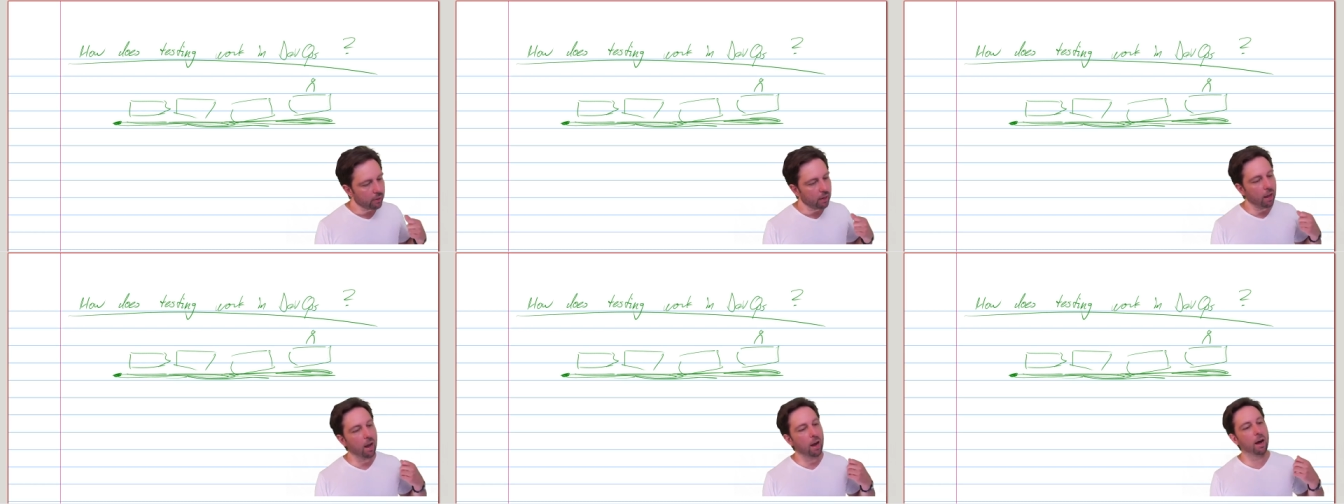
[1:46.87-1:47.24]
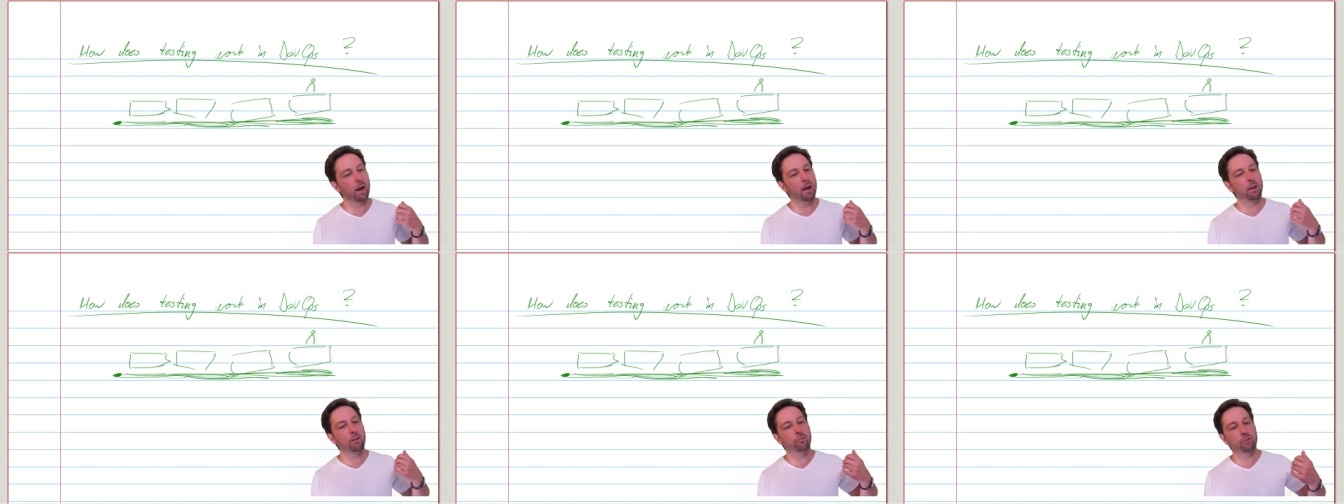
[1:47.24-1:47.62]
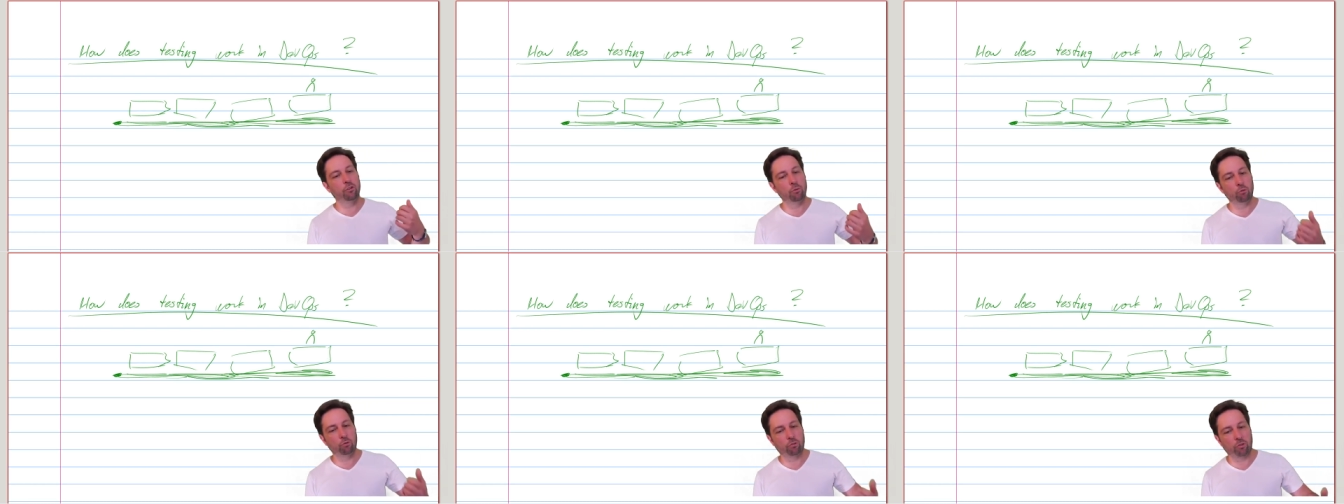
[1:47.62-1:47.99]
As you
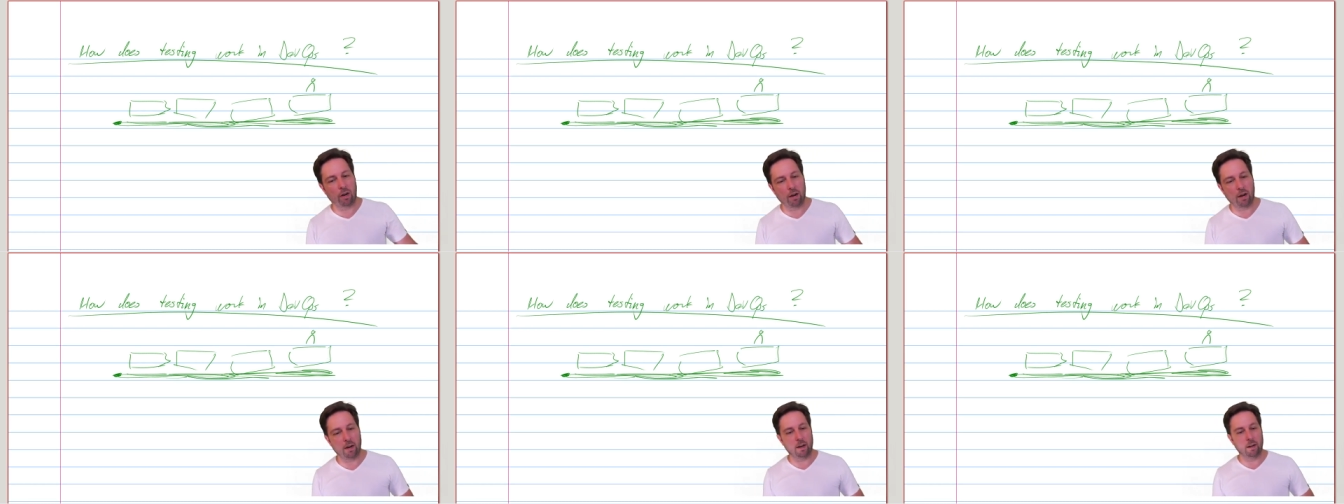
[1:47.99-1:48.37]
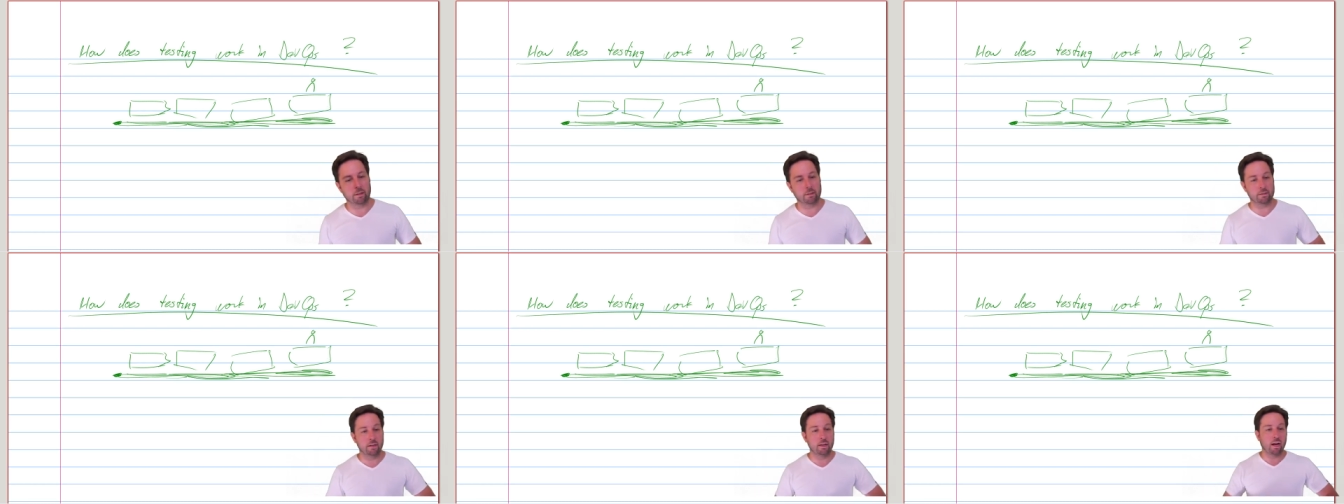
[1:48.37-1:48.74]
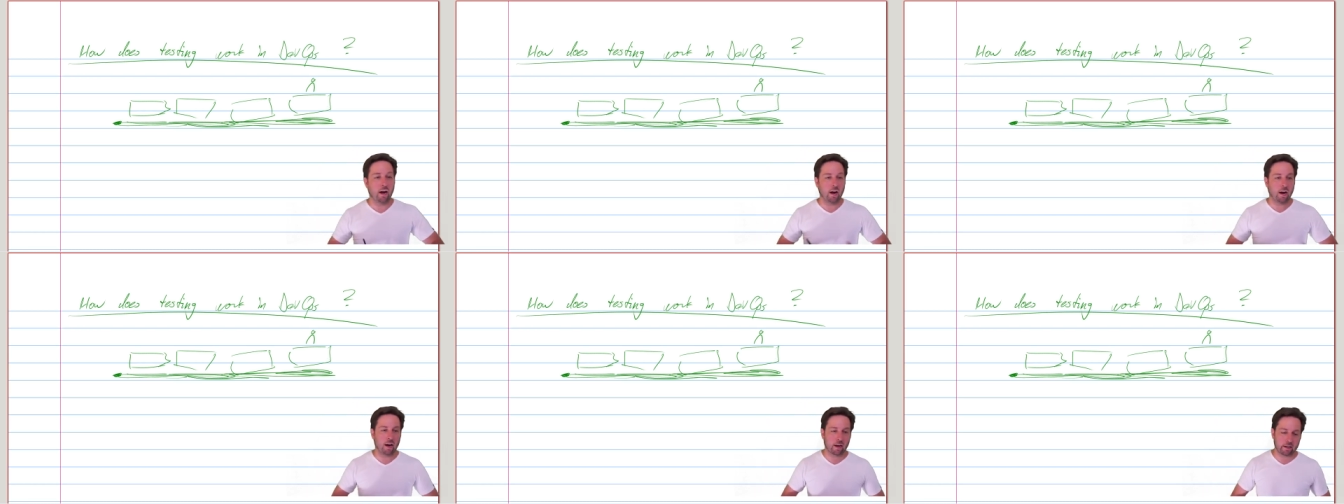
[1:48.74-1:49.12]
start
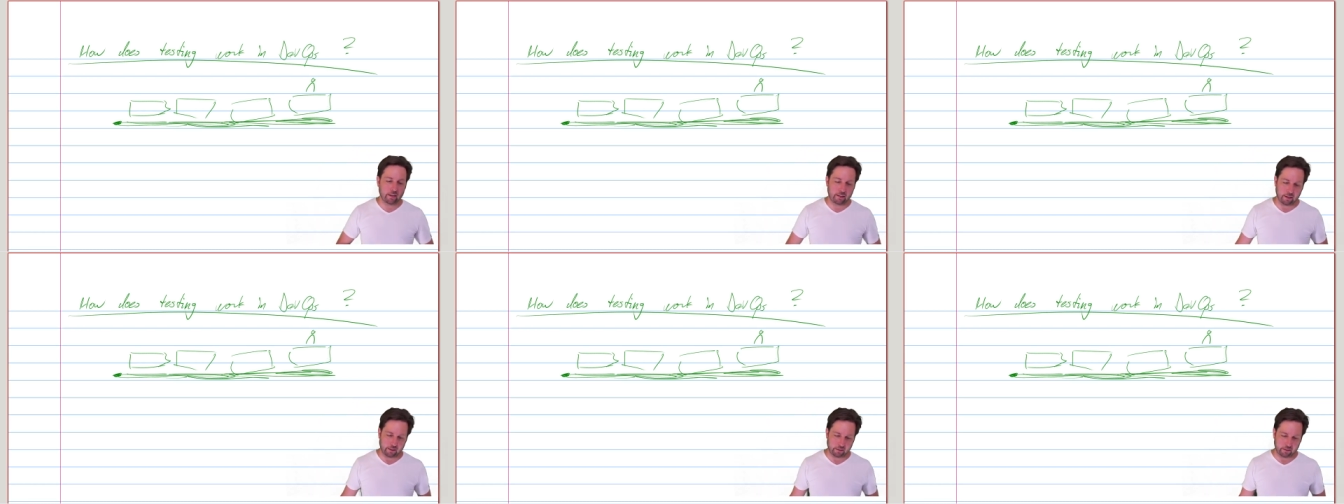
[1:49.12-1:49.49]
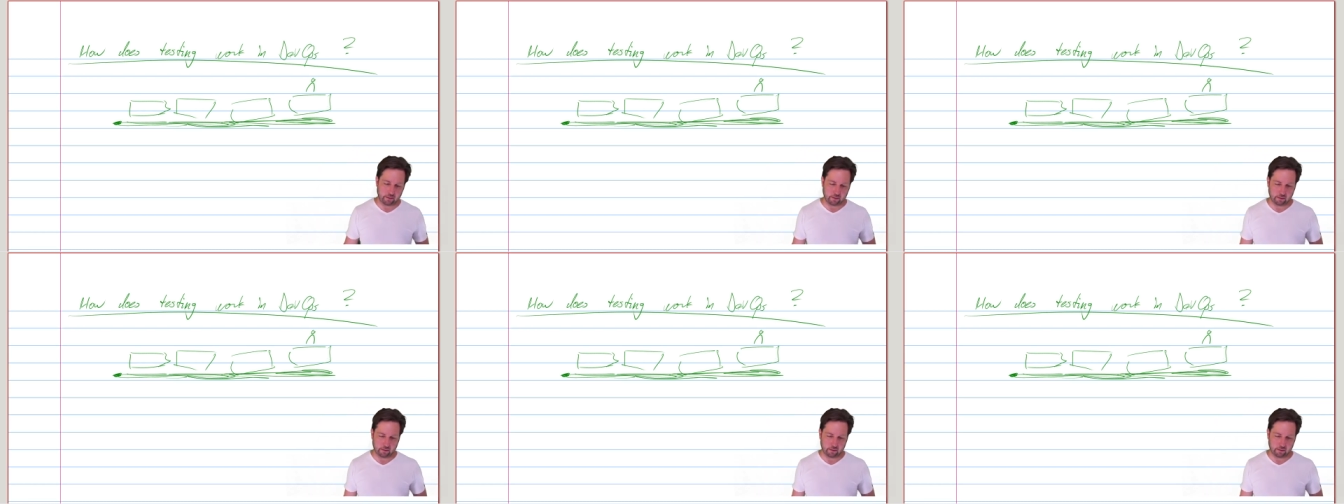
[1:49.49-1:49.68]
architecting